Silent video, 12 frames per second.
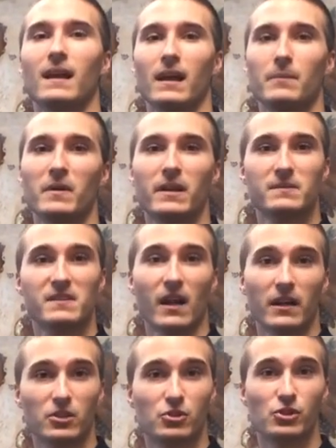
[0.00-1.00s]
Hi, my name is
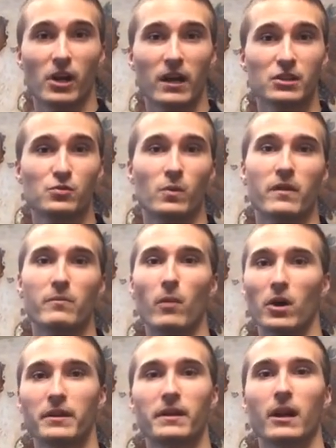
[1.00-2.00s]
Dr. Josh with
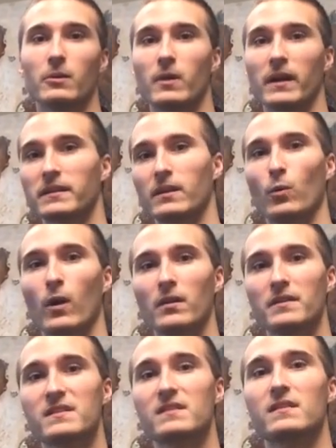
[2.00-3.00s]
Marty, Chiropractic and
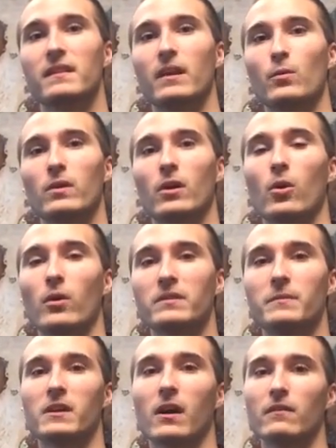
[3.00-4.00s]
Wellness. Today we are going
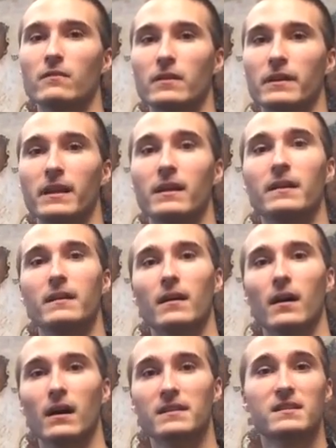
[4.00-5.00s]
to be covering
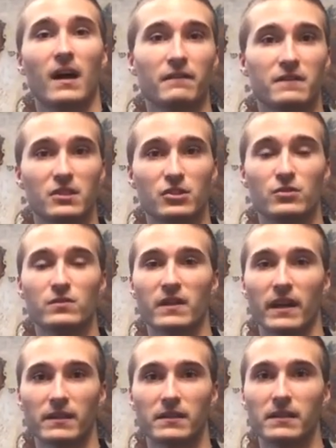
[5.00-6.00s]
soft tissue
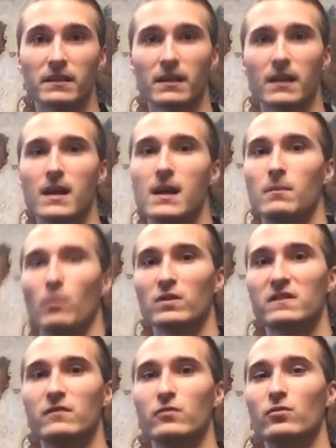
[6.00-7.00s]
technique.
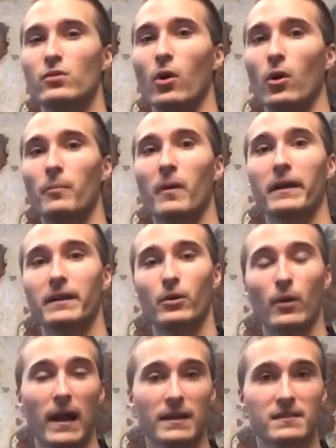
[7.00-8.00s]
Most of you know it by
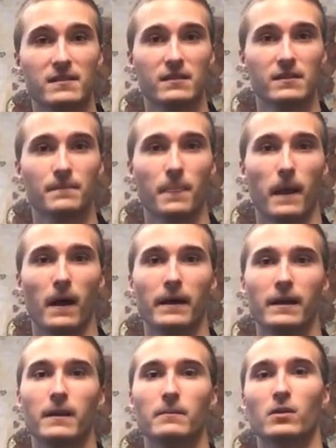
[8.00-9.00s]
Graston.
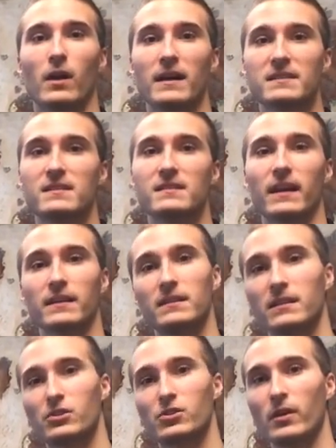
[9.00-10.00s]
I am Graston
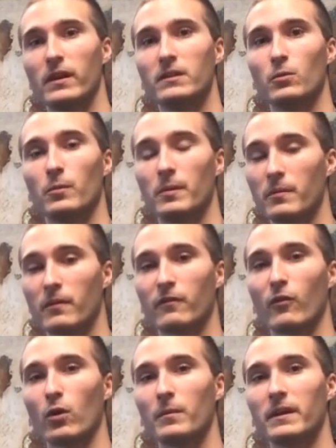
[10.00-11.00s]
technique trained and will be
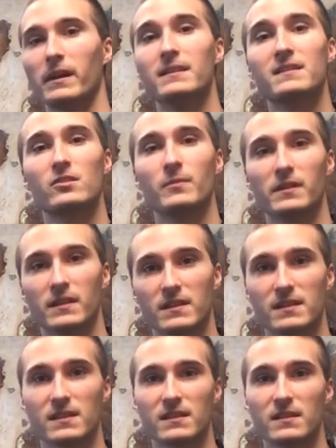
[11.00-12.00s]
performing
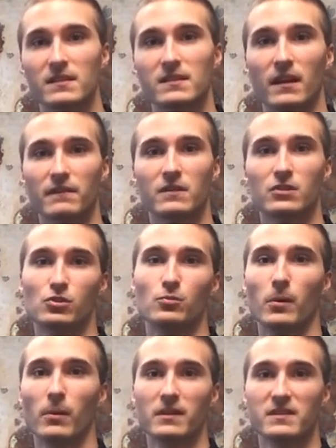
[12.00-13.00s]
instrument-assisted soft tissue
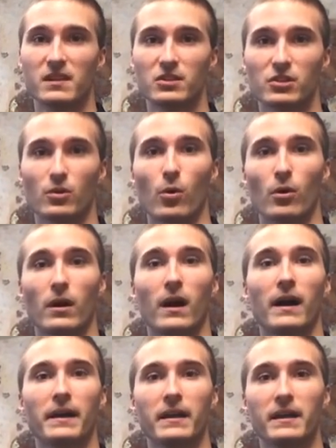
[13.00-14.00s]
mobilization, or
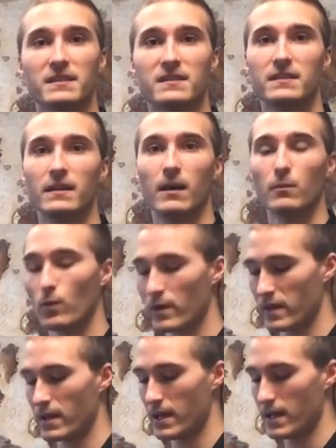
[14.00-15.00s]
IASTM,
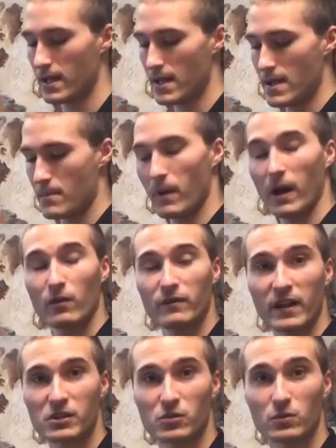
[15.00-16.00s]
with a
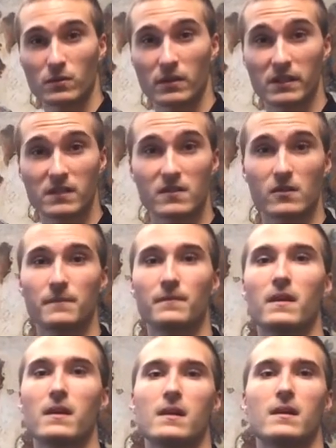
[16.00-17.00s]
myofascial releaser.
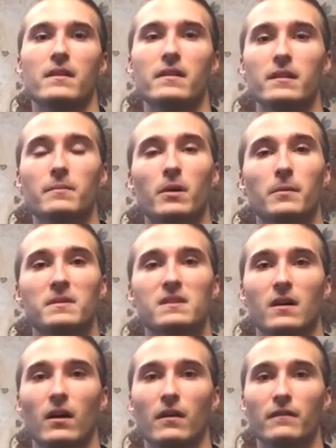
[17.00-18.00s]
The
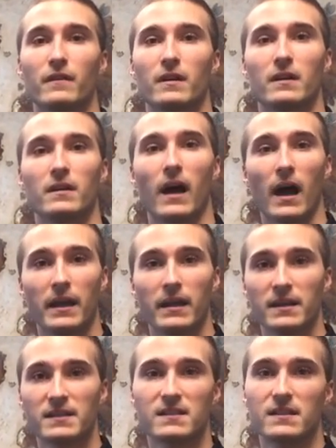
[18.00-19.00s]
purpose of
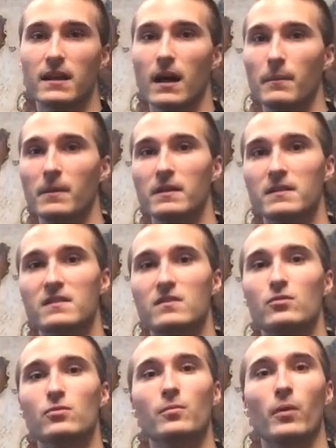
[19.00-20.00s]
IASTM is
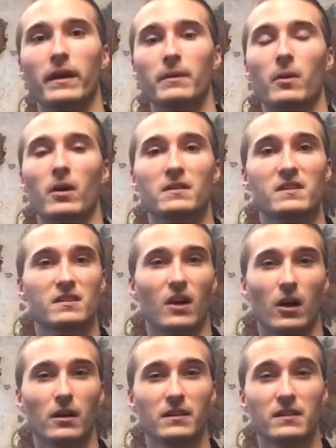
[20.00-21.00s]
to break apart
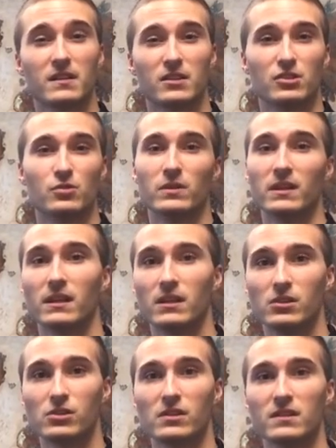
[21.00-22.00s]
scar tissue
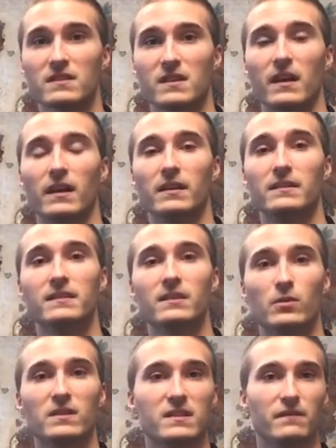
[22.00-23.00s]
adhesions and
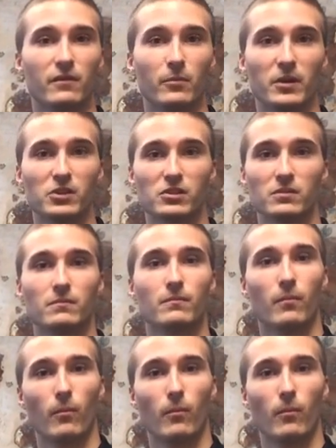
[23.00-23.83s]
decrease inflammation.